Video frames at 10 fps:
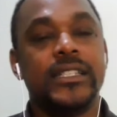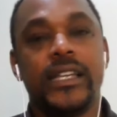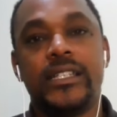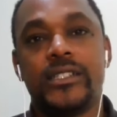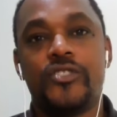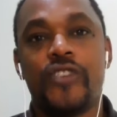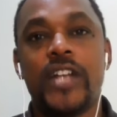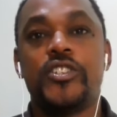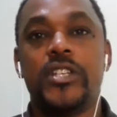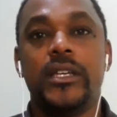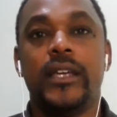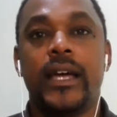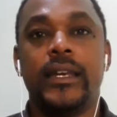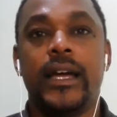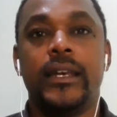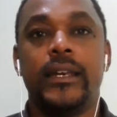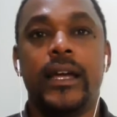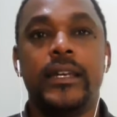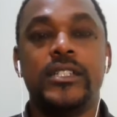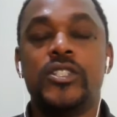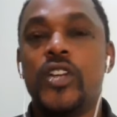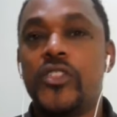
And it's, it's a tragedy, and, and, and there's